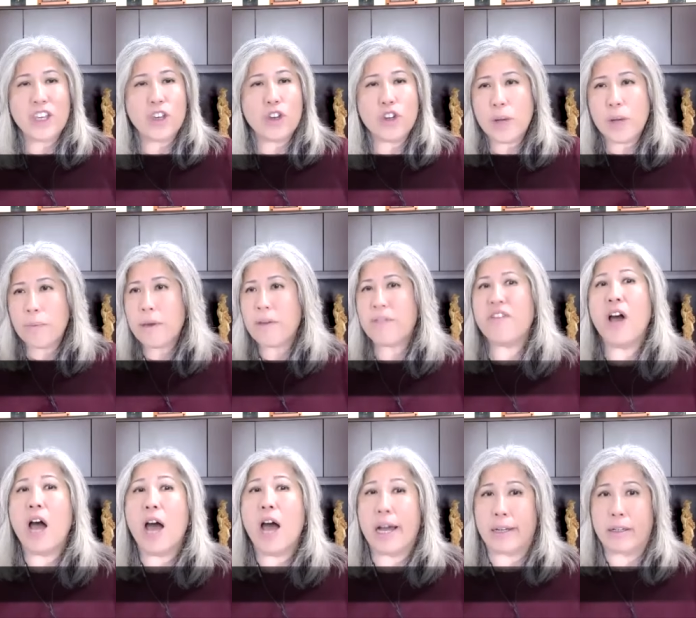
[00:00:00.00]
you should be
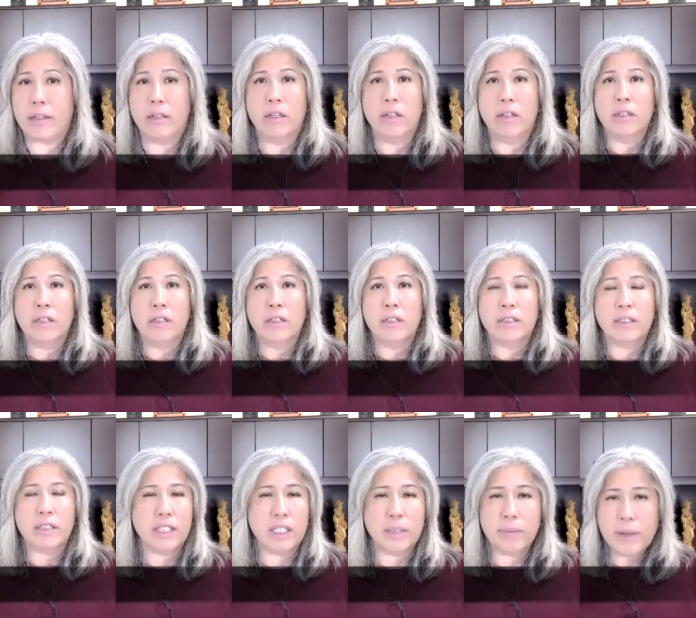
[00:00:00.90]
fine.
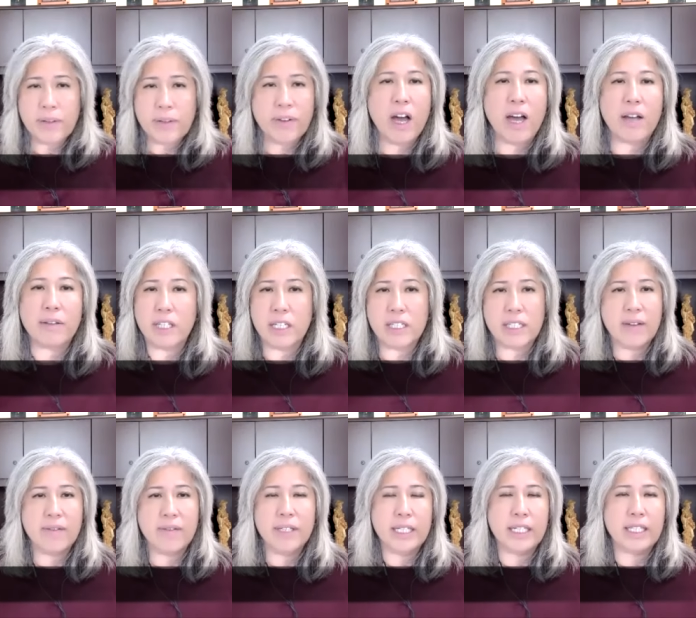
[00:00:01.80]
You should be fine. You're
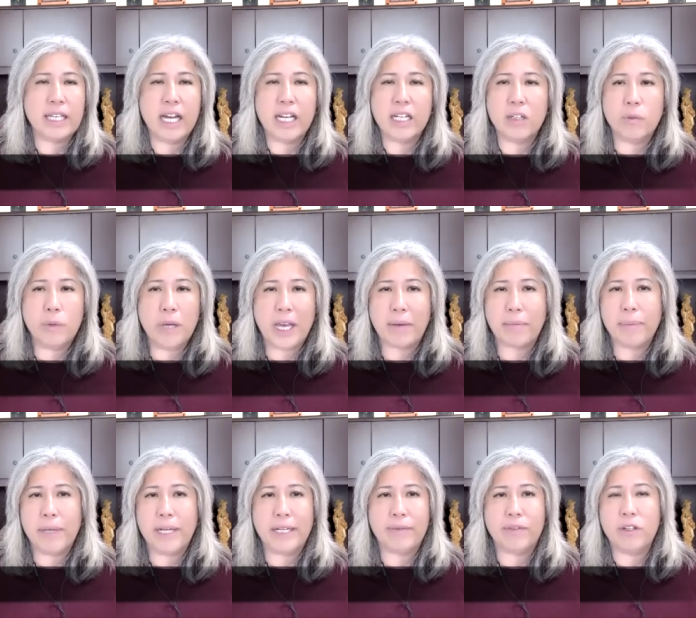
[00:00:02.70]
seven to 10 a week.
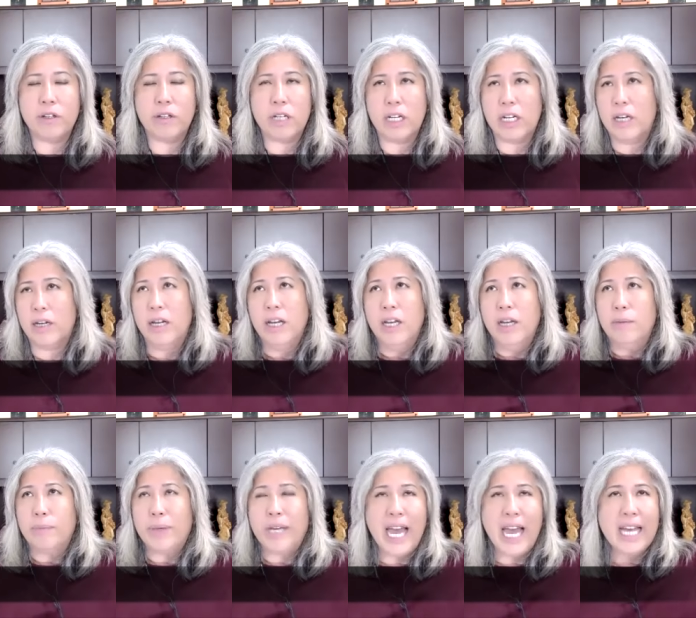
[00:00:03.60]
But if you're going to
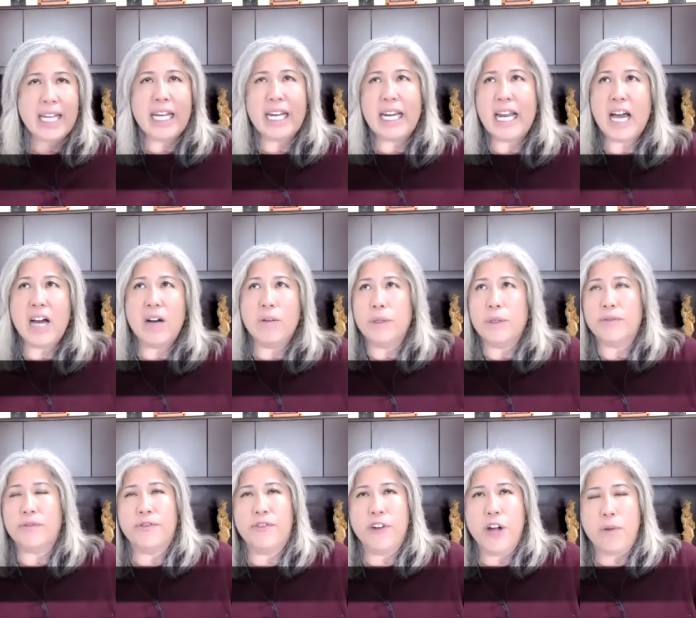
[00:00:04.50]
be hanging out with
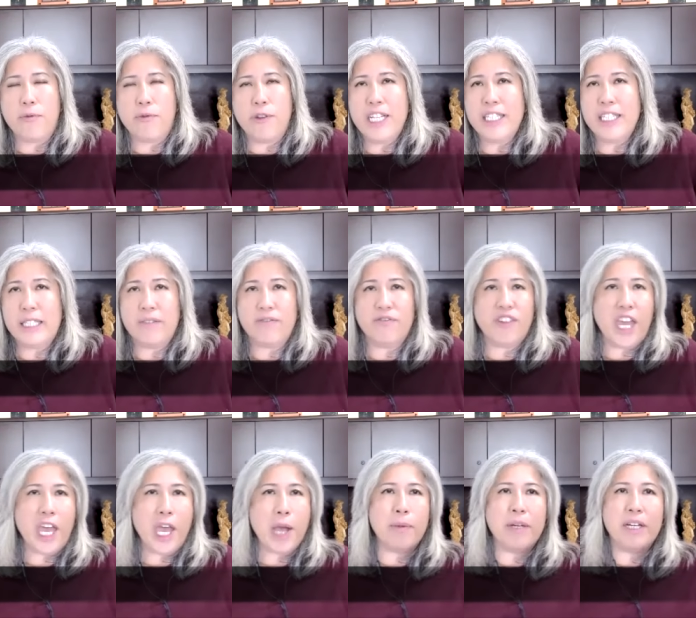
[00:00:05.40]
uh, friends and
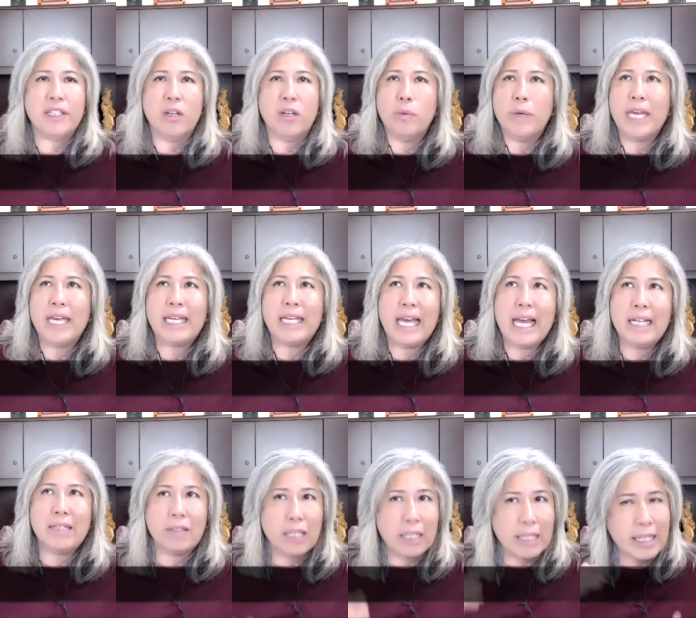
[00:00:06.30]
family in the
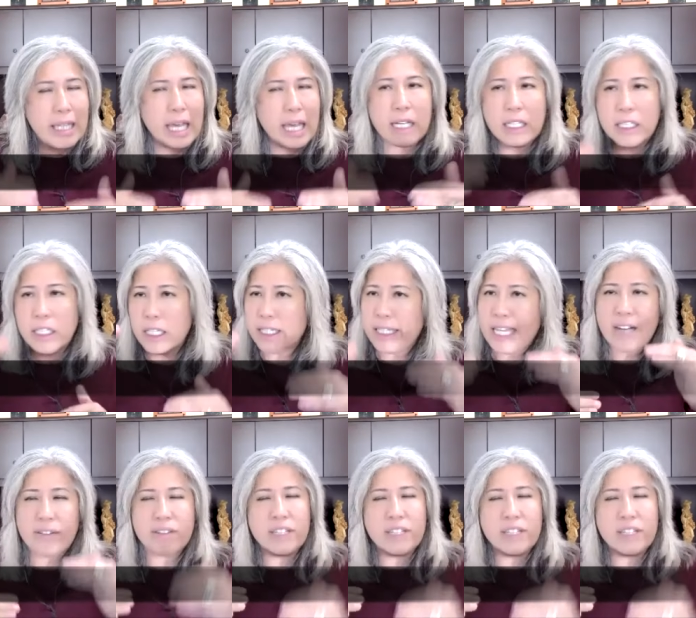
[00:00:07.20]
weekend, just think, just think of the